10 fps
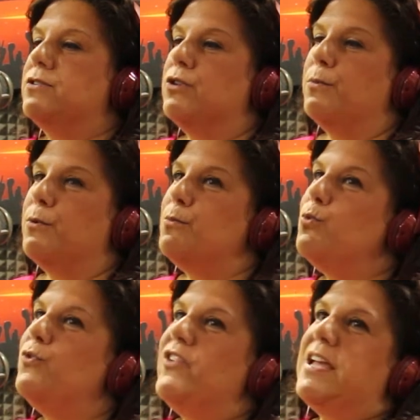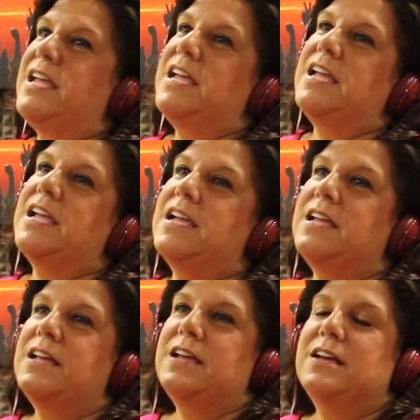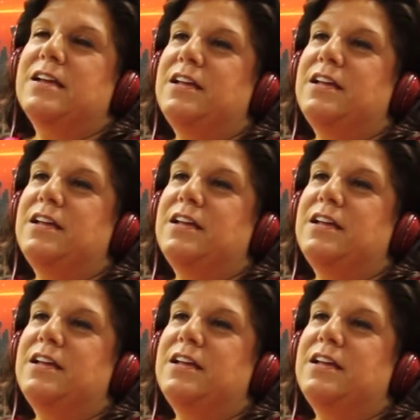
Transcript: trouble moving, mm-hmm.